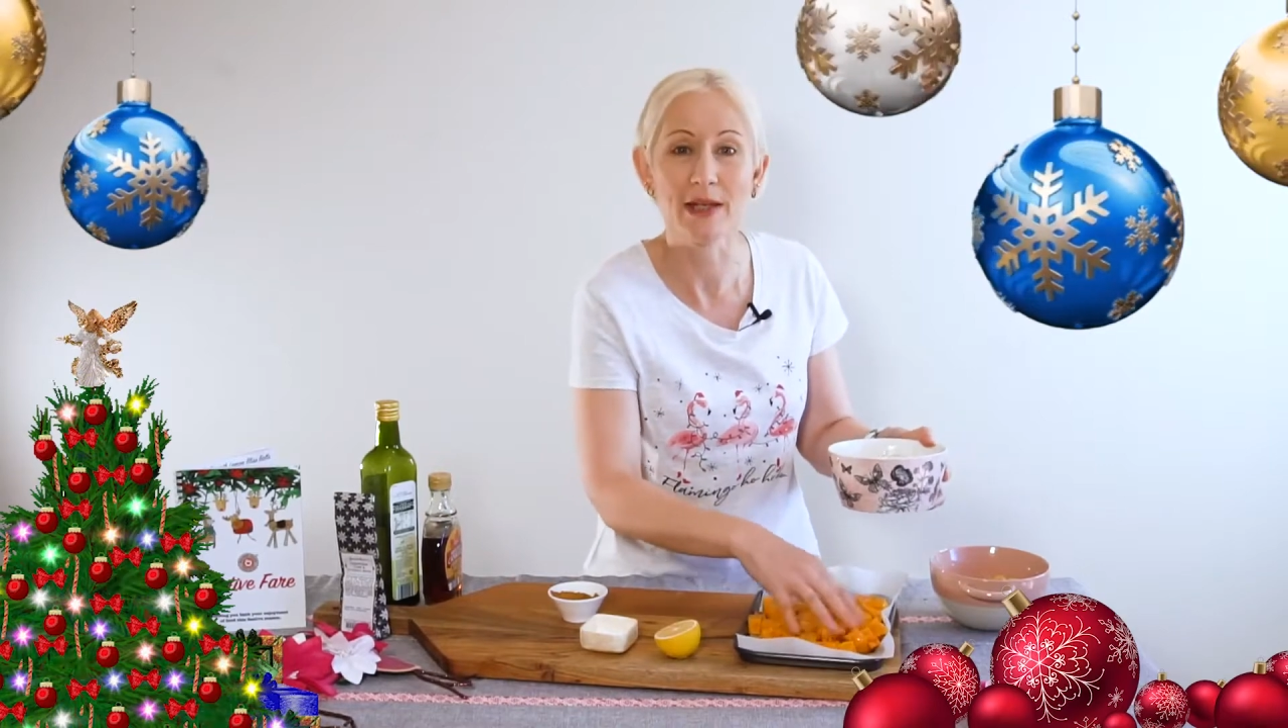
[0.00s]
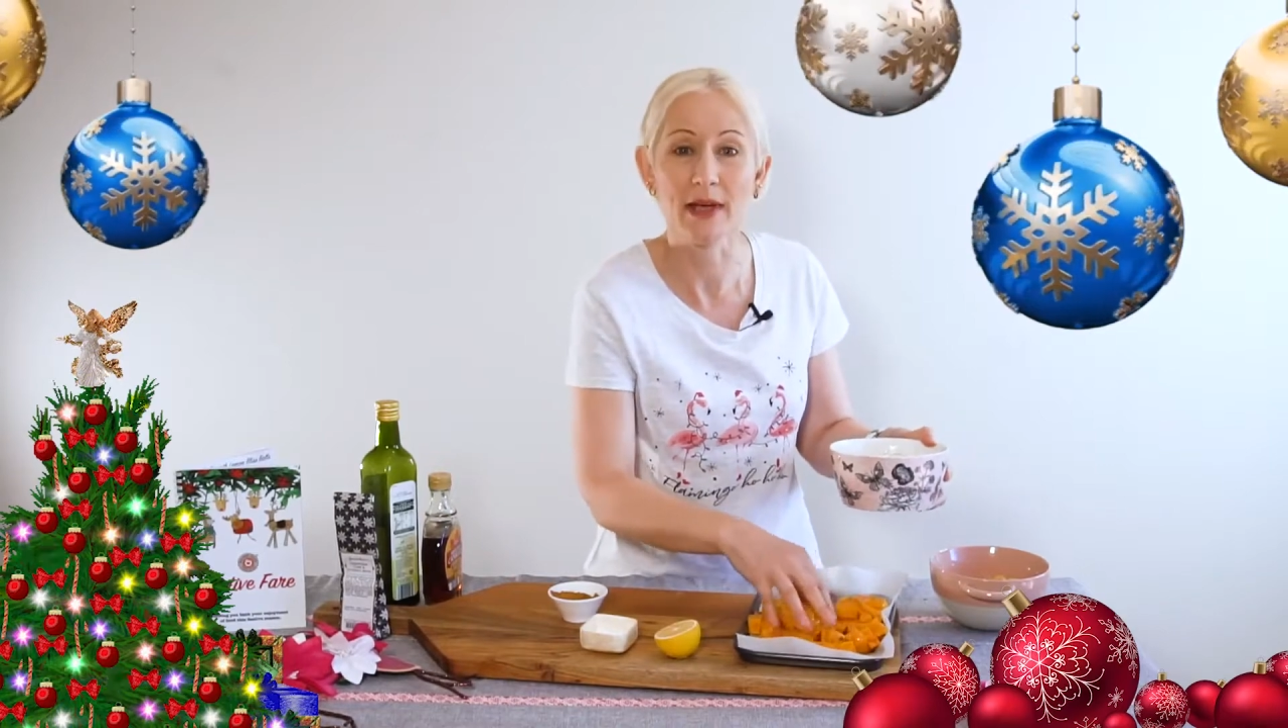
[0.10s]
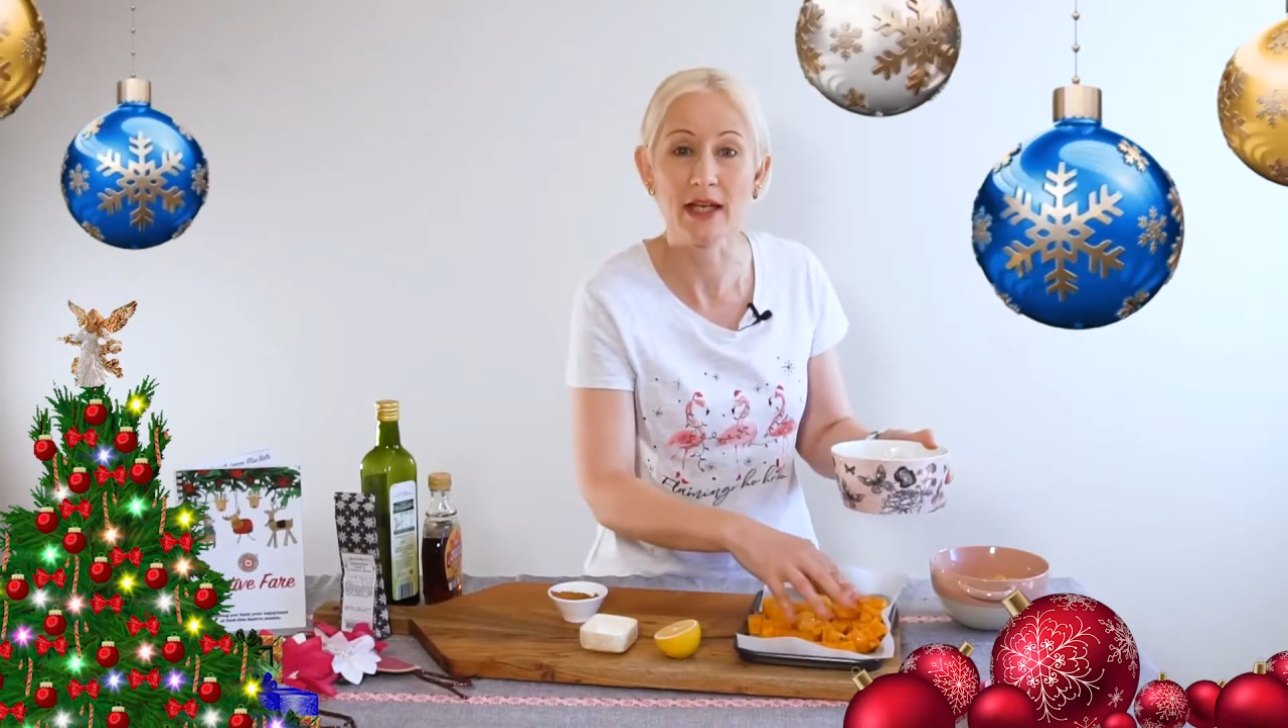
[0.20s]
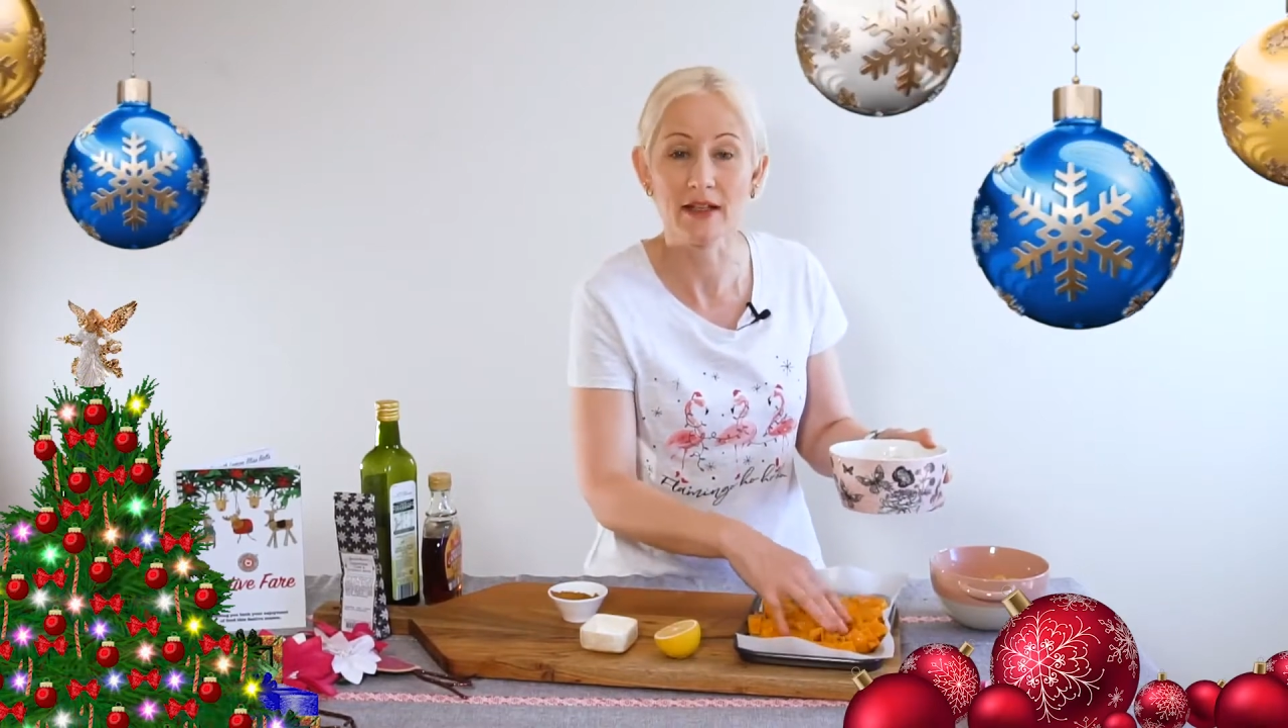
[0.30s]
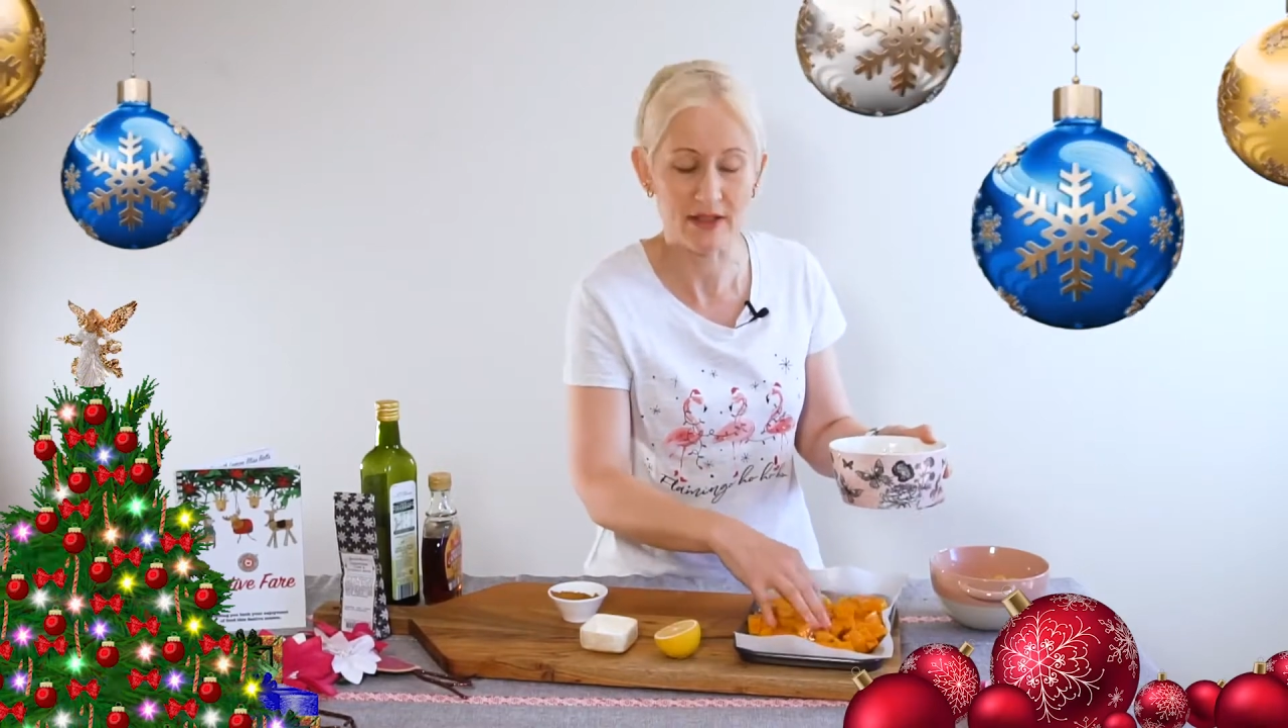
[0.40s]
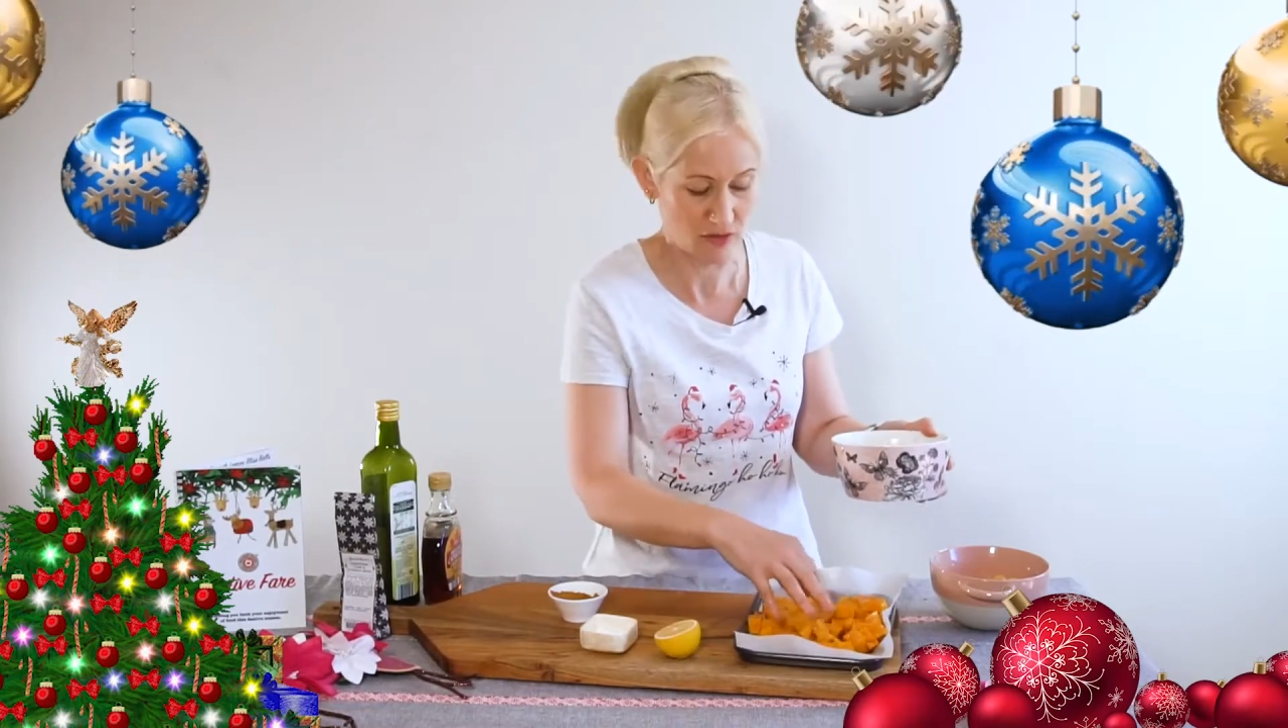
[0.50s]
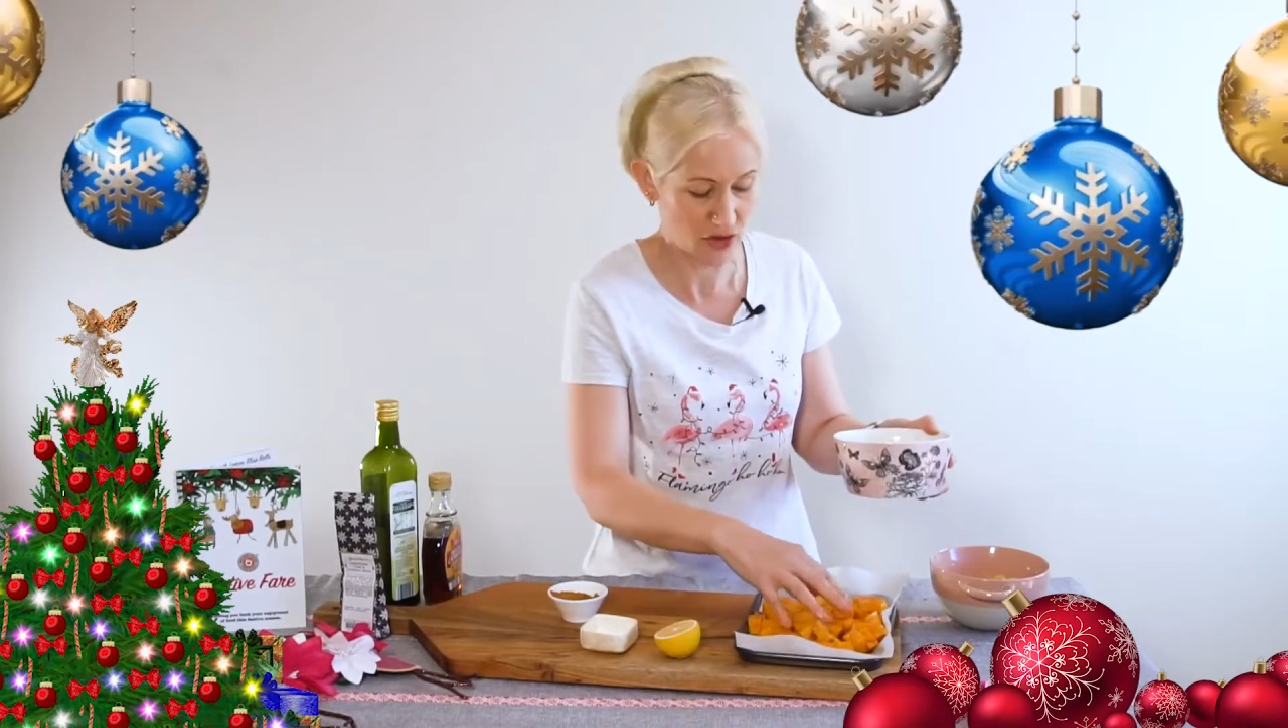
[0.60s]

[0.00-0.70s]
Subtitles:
minutes